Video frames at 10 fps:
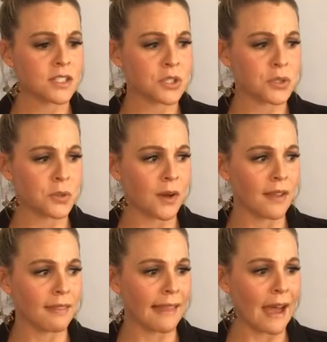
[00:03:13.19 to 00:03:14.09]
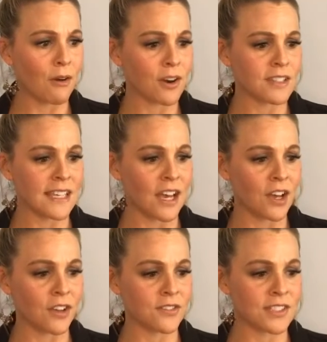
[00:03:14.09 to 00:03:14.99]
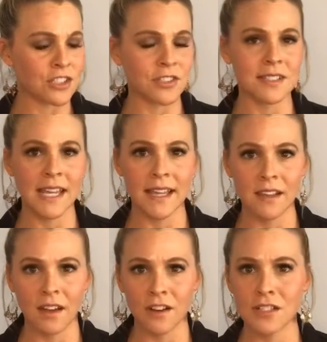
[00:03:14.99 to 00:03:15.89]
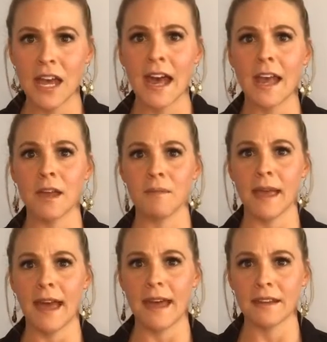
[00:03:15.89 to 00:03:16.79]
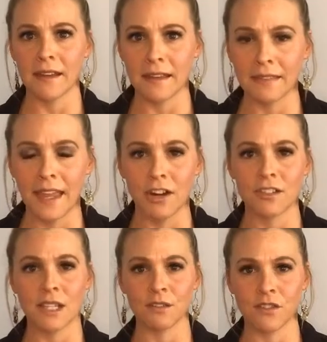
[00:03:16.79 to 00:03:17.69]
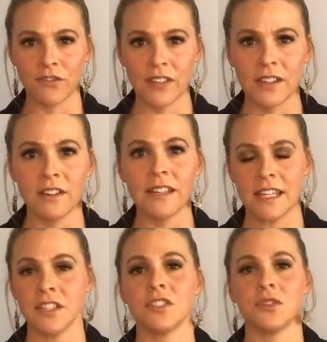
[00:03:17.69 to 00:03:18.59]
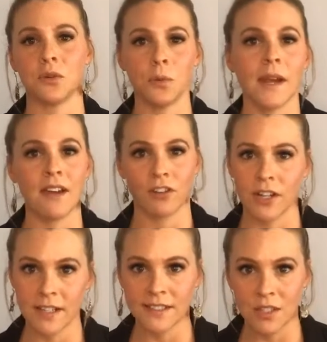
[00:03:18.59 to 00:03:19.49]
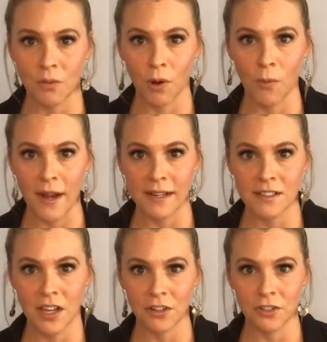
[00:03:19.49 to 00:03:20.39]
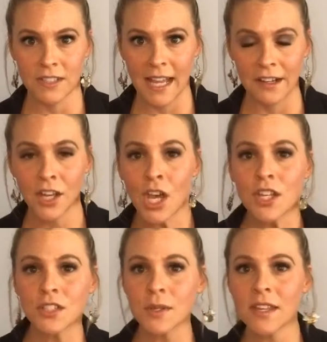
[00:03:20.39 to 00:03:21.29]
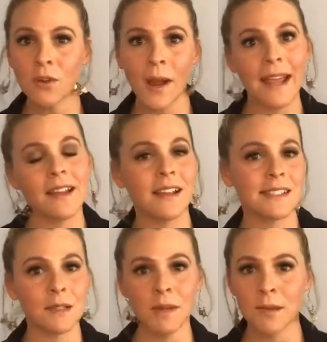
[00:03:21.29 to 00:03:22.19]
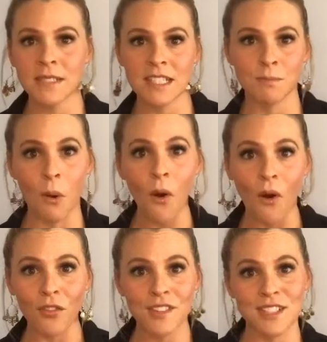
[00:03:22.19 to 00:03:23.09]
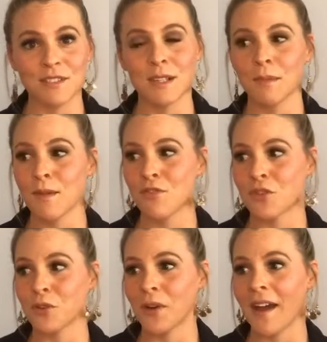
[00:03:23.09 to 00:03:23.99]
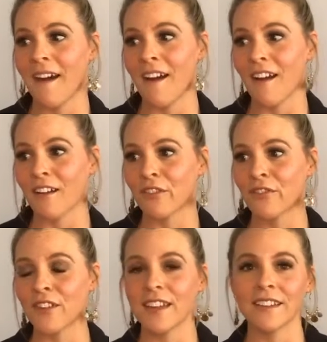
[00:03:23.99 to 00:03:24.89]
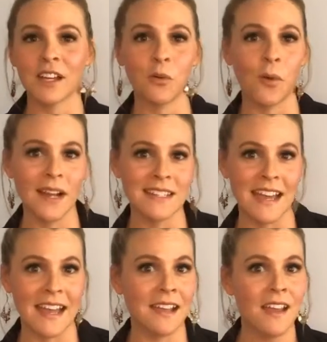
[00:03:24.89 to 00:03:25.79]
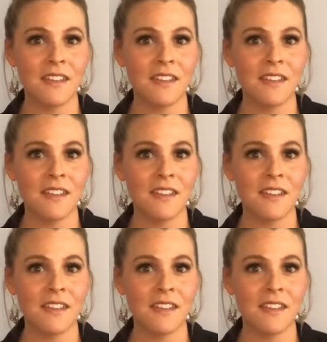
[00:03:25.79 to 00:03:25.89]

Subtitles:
to allow ourselves to just take our time and let ourselves feel into whatever it is that we're wanting to understand. So either way, and sometimes it's both. So sometimes you are feeling one day